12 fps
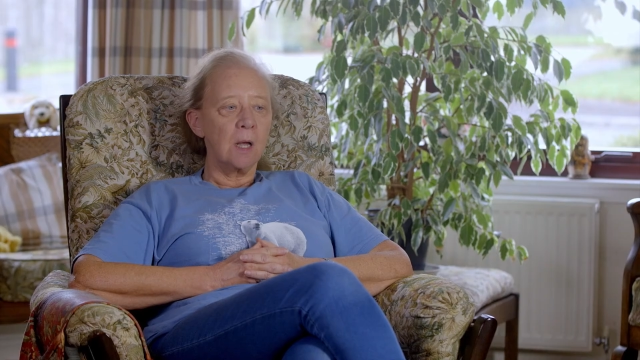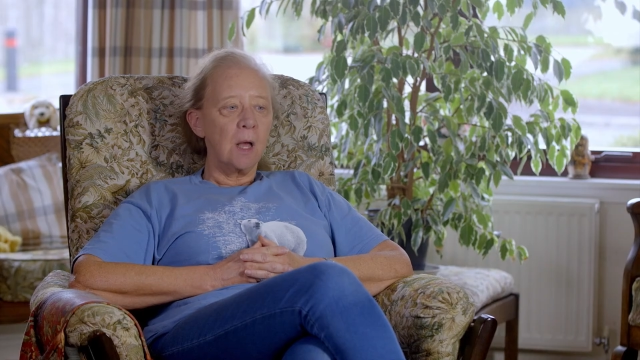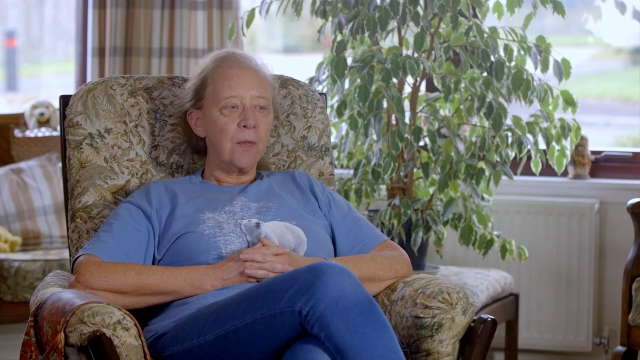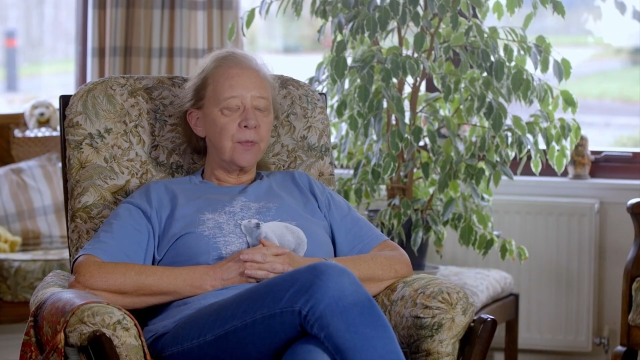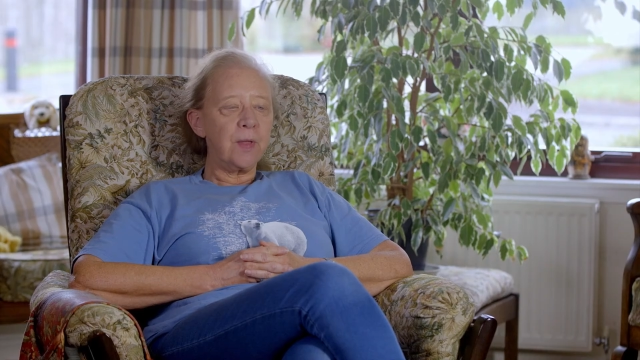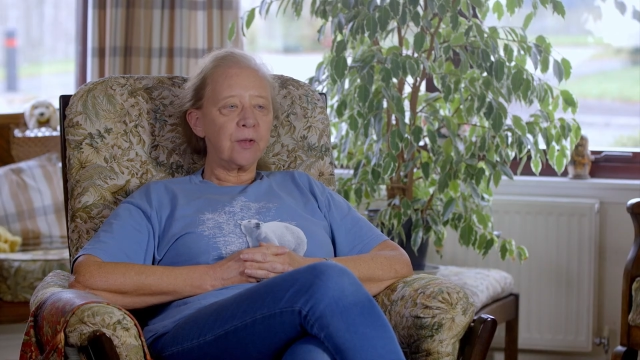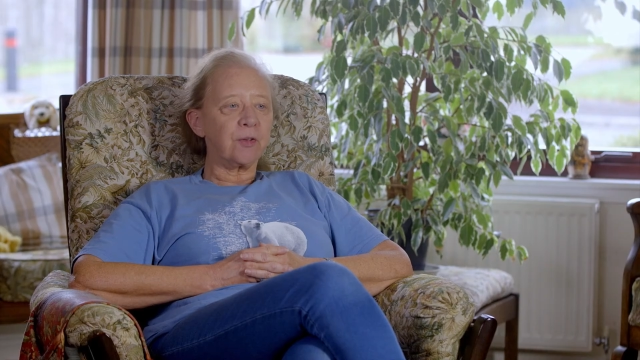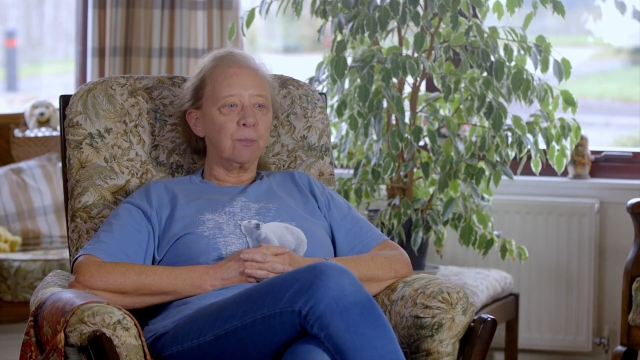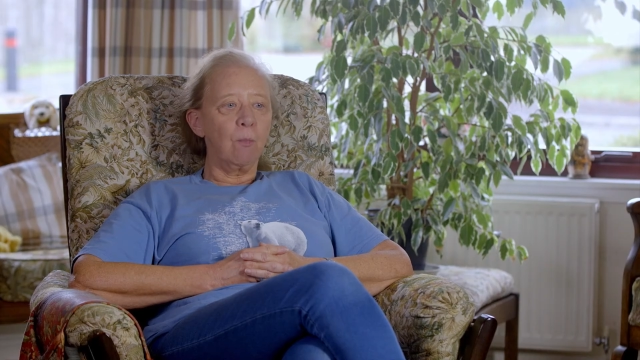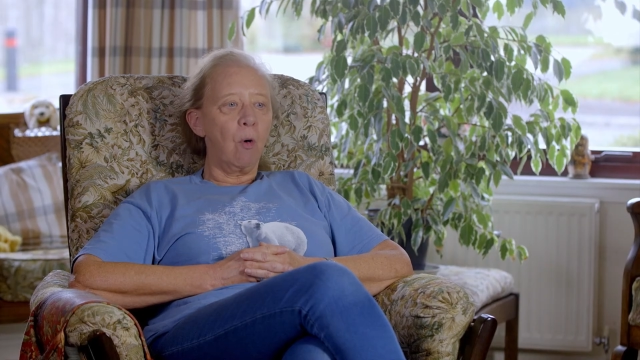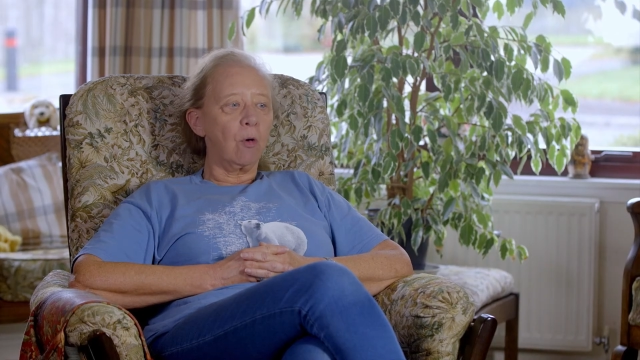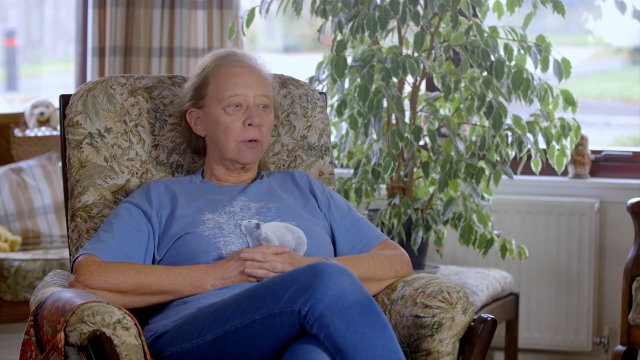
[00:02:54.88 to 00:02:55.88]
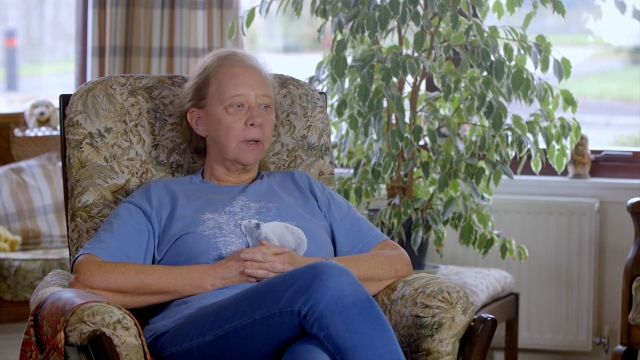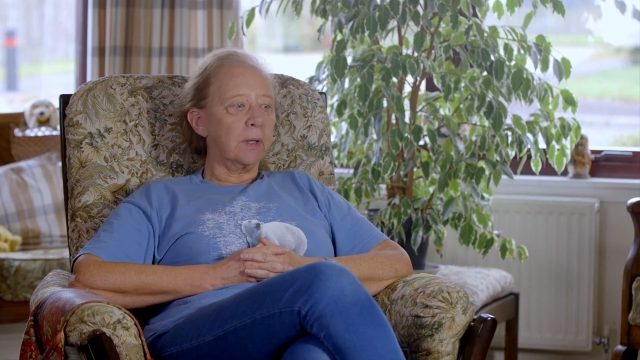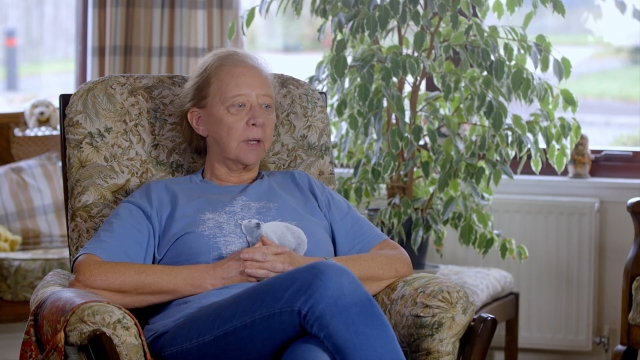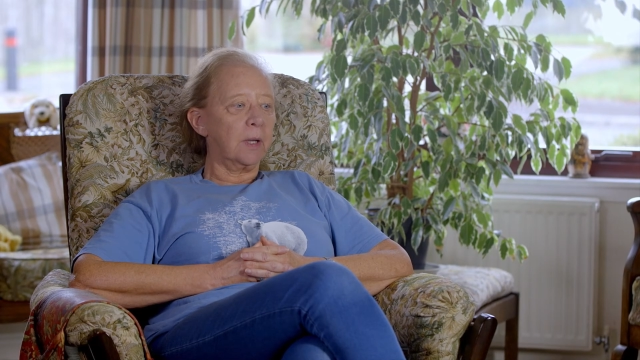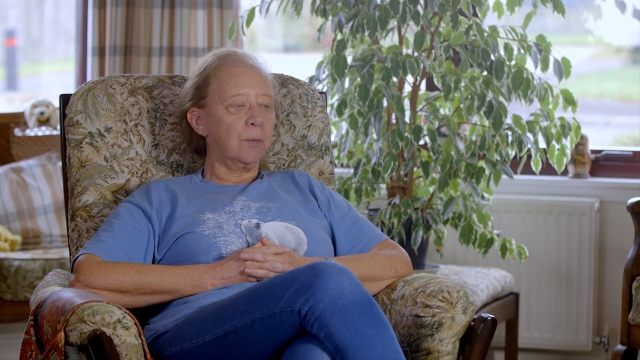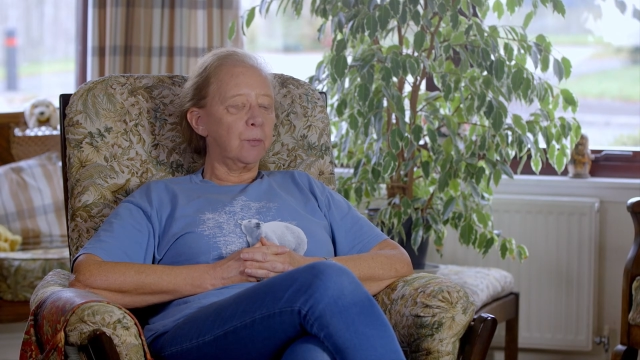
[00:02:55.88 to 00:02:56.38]
The next
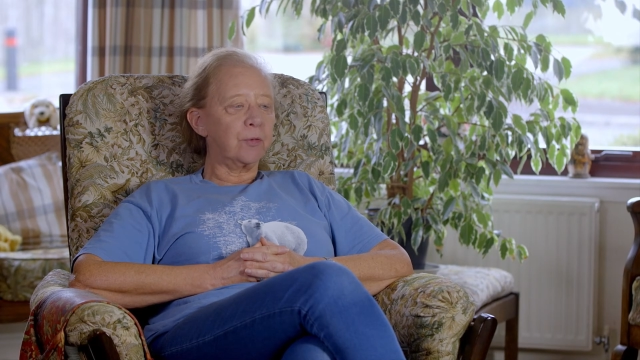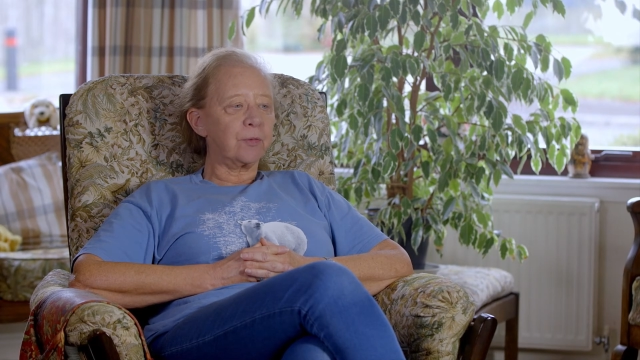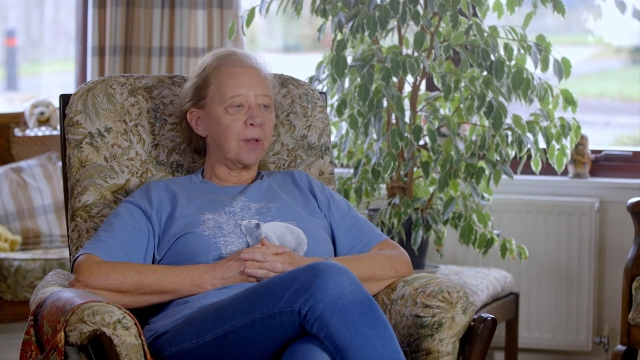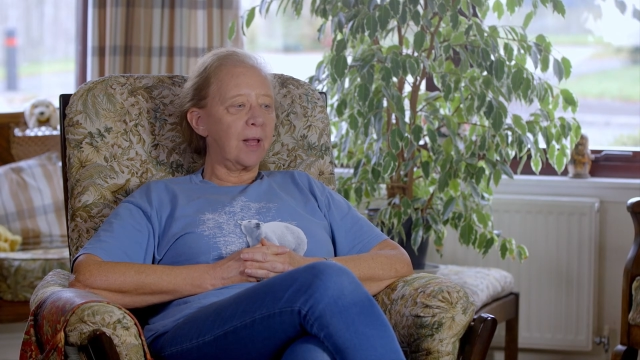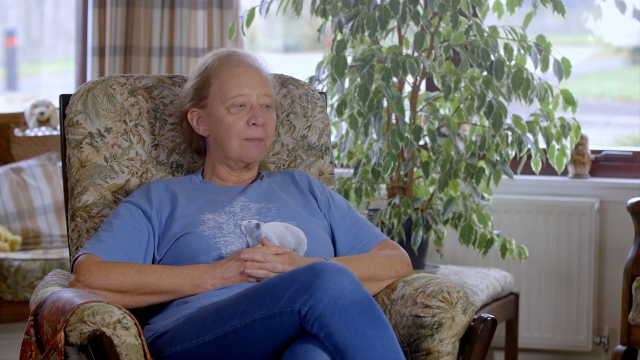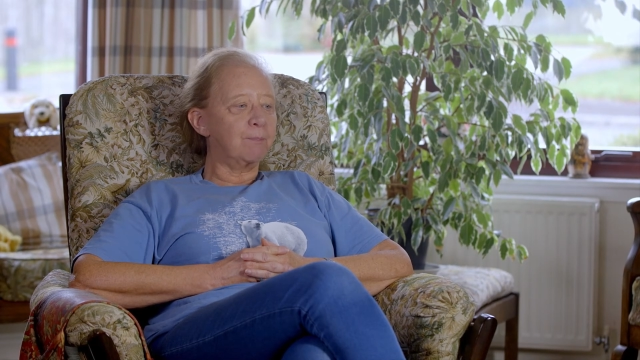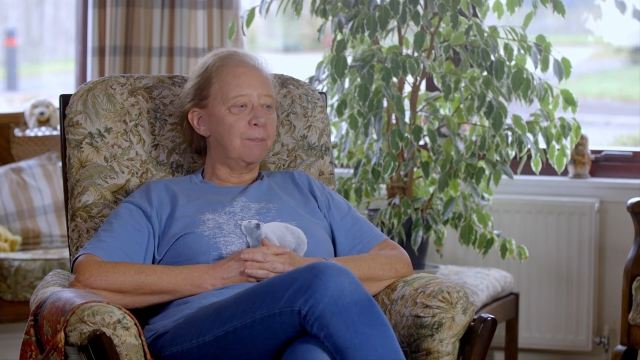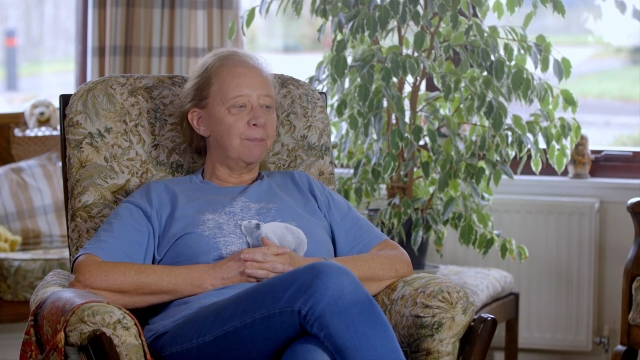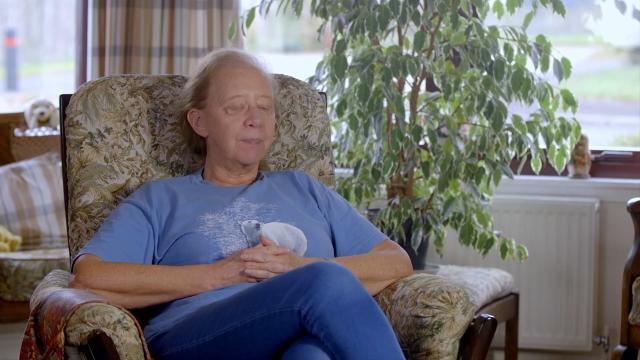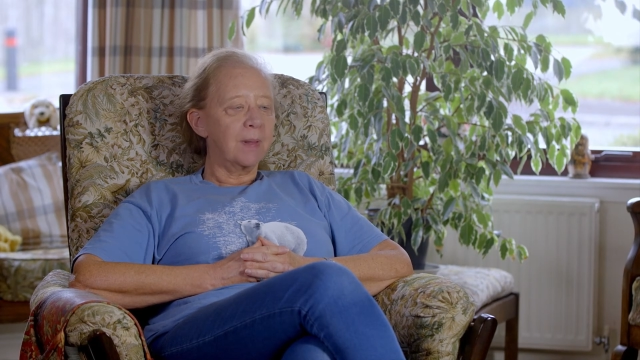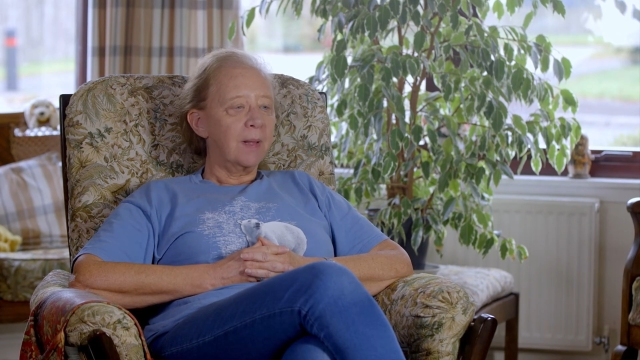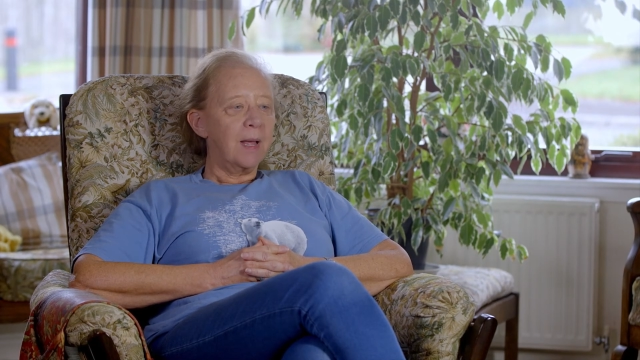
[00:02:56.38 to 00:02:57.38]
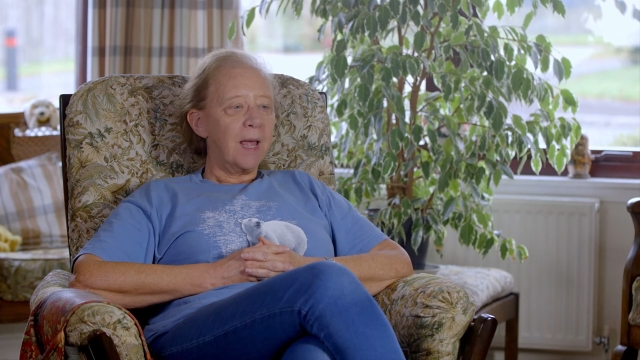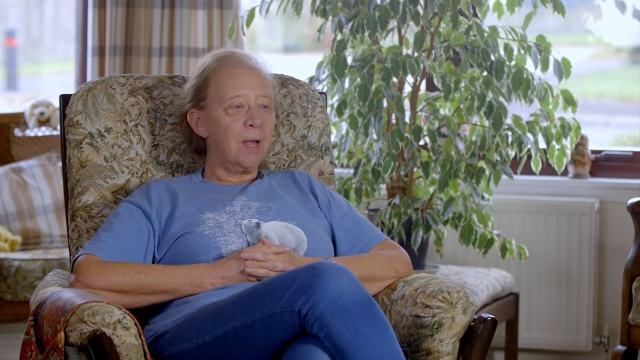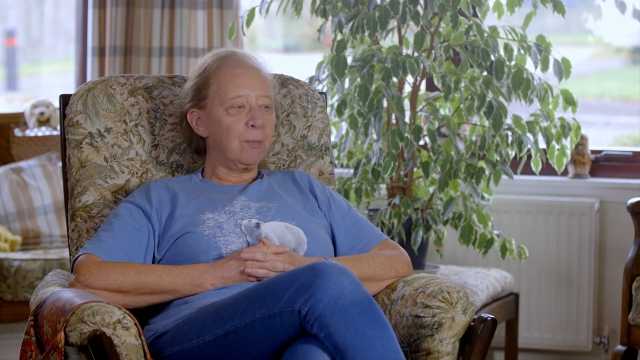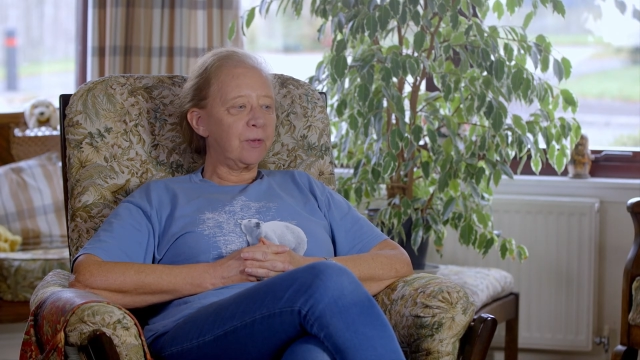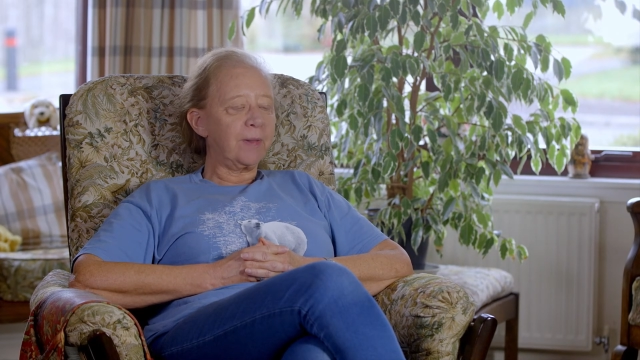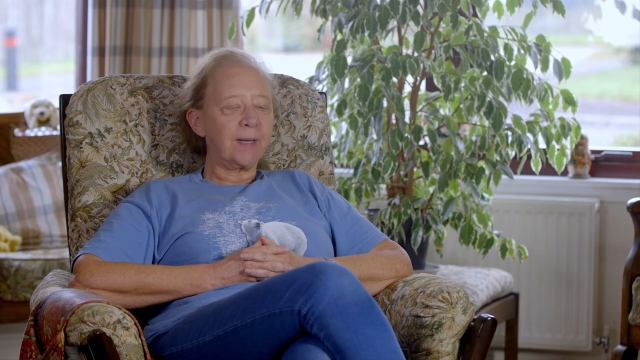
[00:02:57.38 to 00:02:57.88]
morning, it was
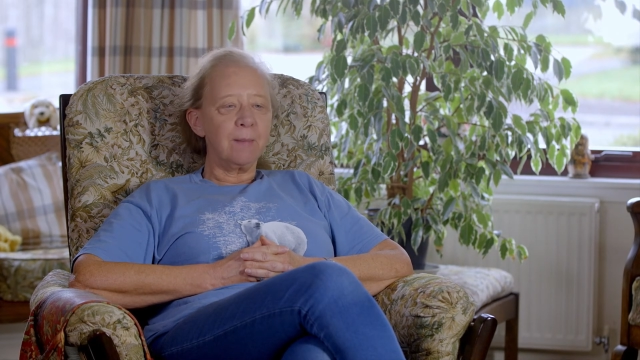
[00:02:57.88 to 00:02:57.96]
like